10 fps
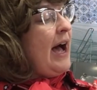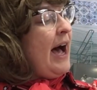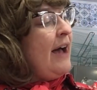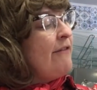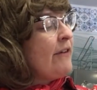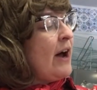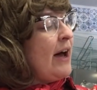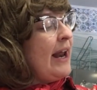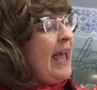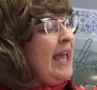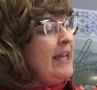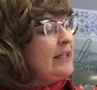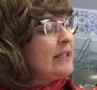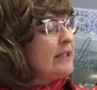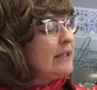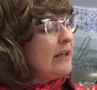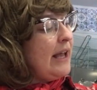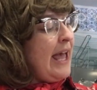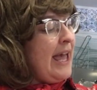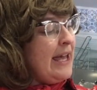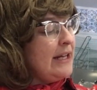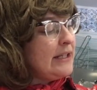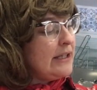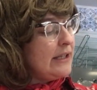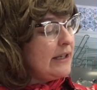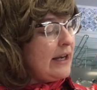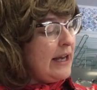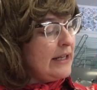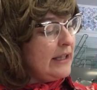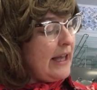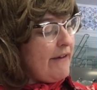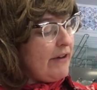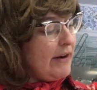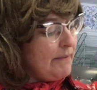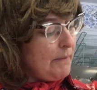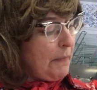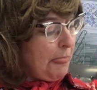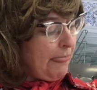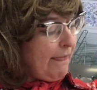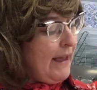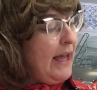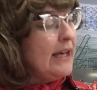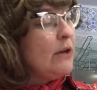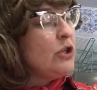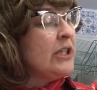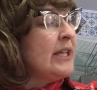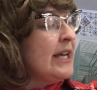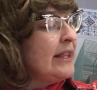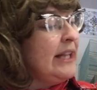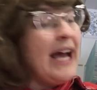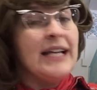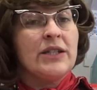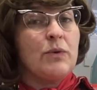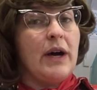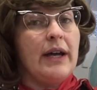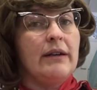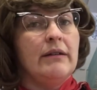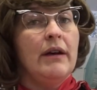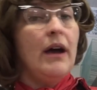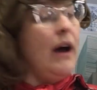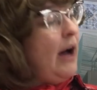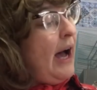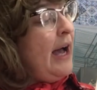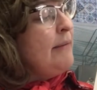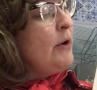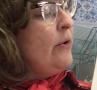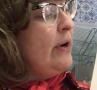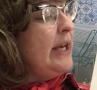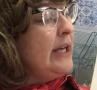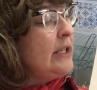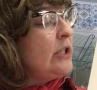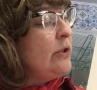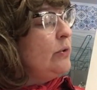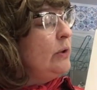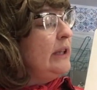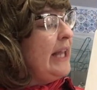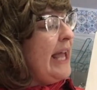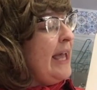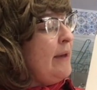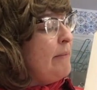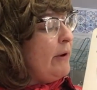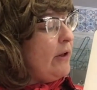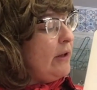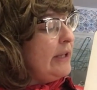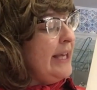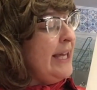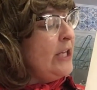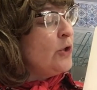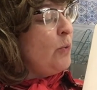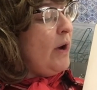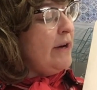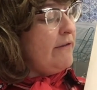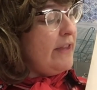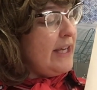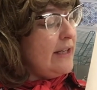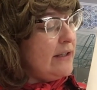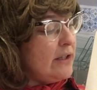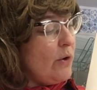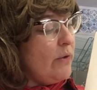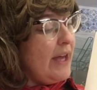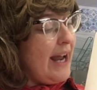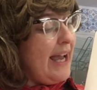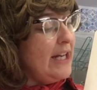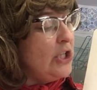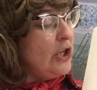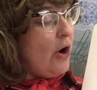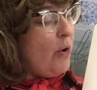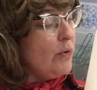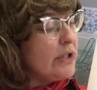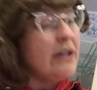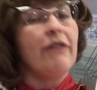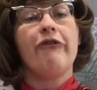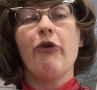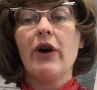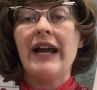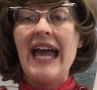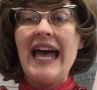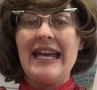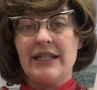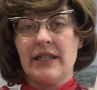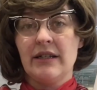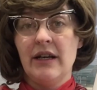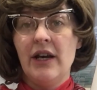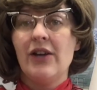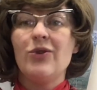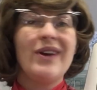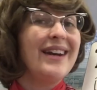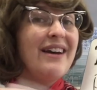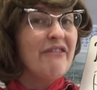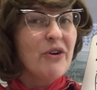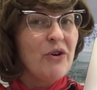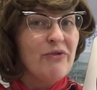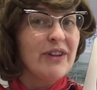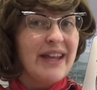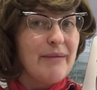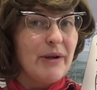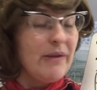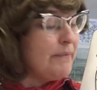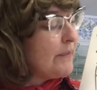I've got 8, 8, and 11. Now just like the last one, I'm going to label each one of these so that I don't forget. You can never over-label.